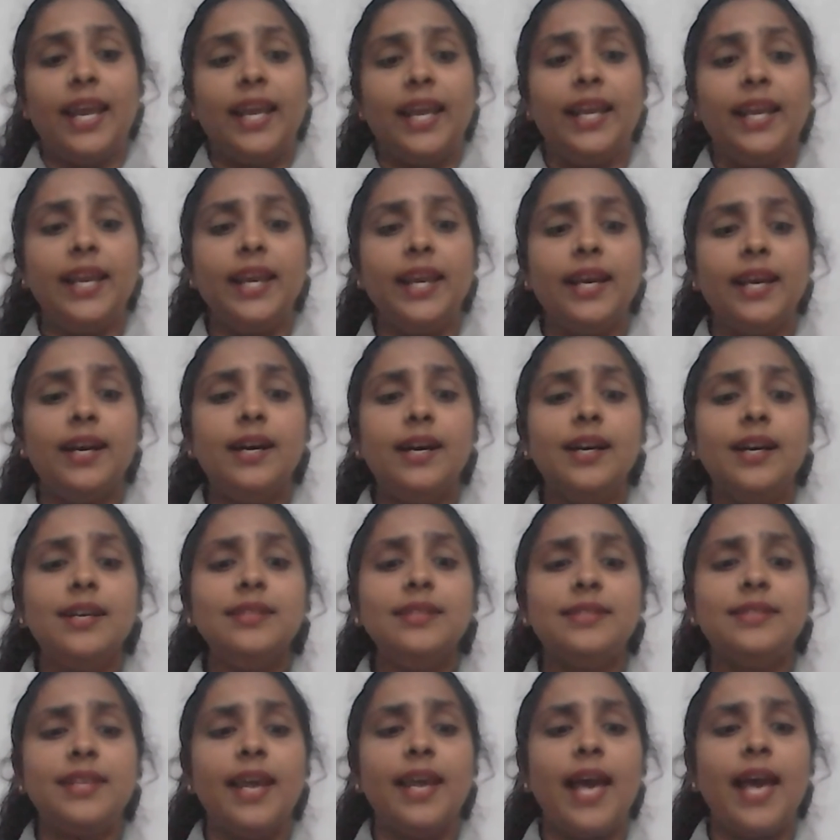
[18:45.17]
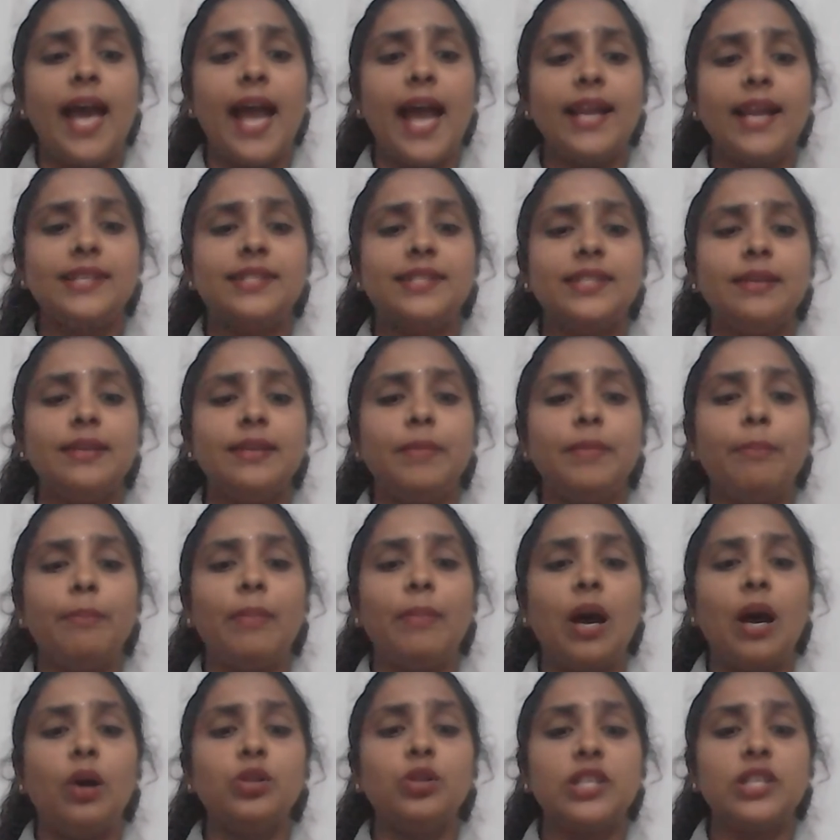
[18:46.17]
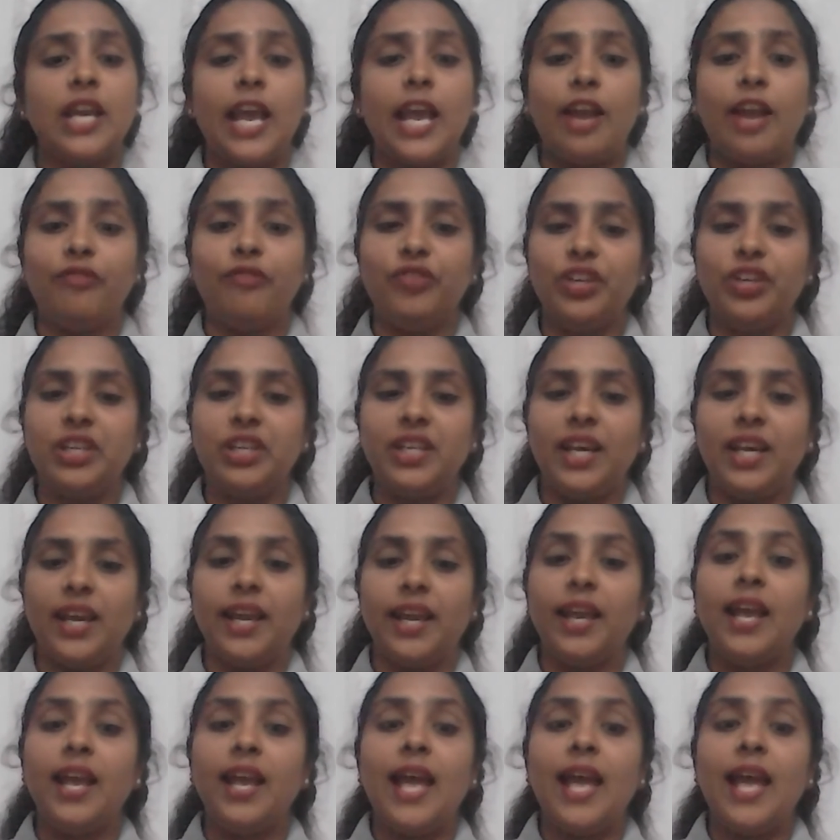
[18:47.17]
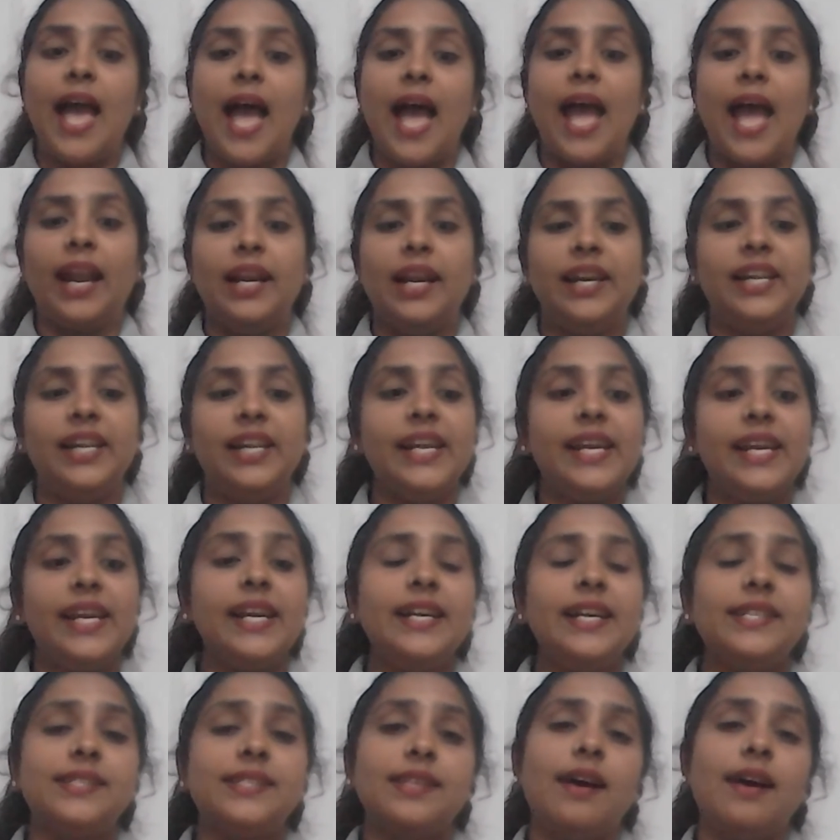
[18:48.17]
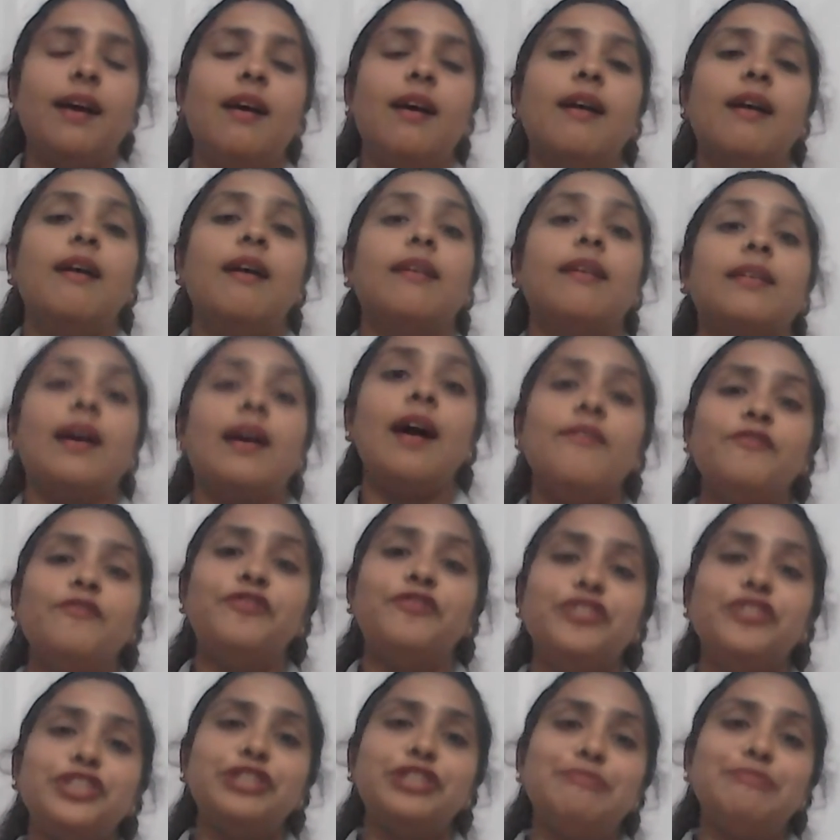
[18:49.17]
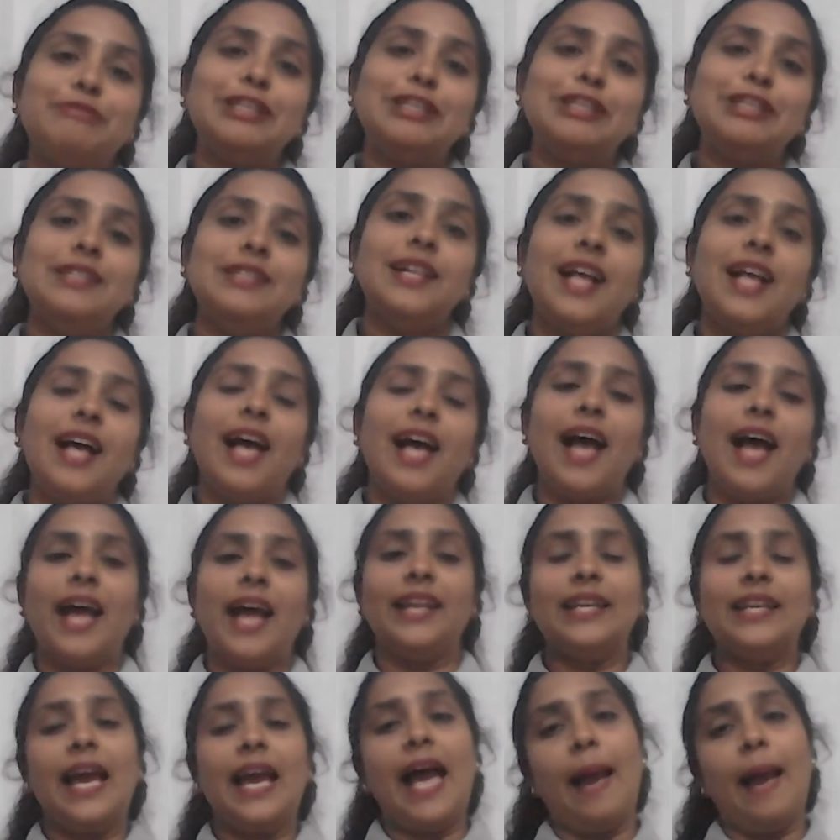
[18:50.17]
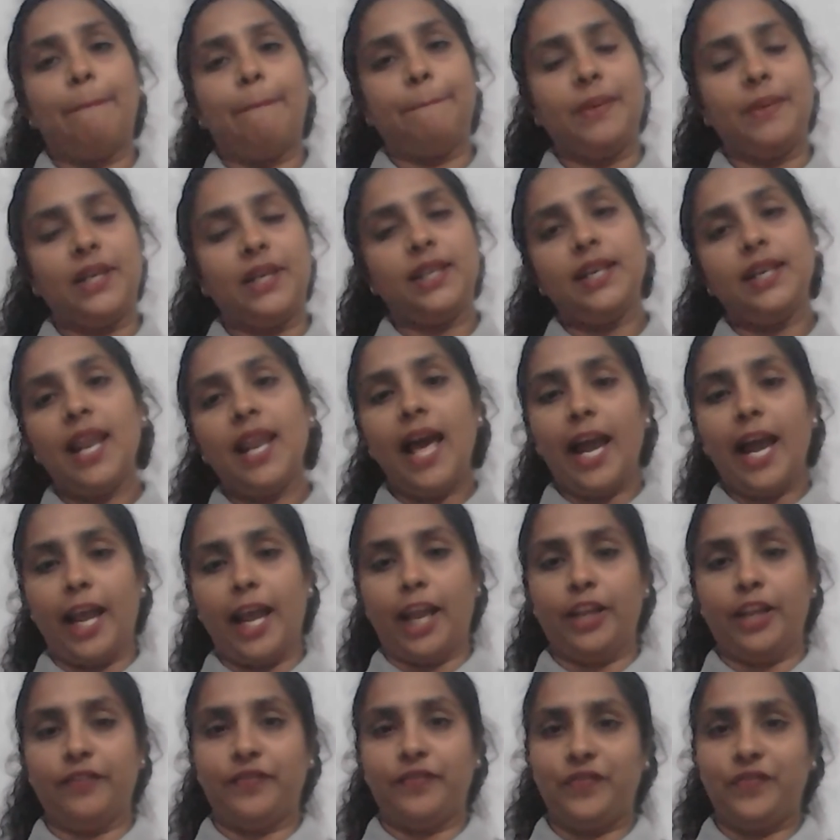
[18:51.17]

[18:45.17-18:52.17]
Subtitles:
He earns a handsome amount every day and leads a comfortable and happy life.